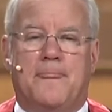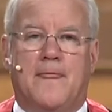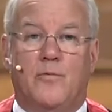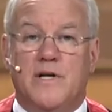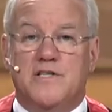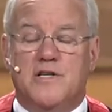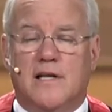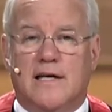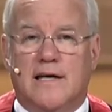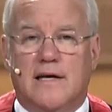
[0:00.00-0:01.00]

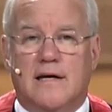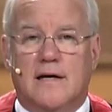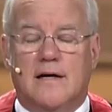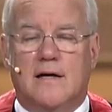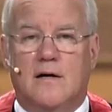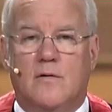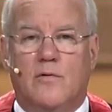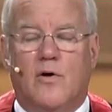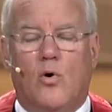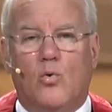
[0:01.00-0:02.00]
richly
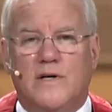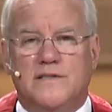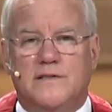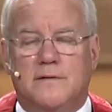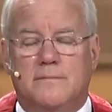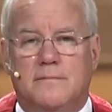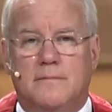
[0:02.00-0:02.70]
with all wisdom.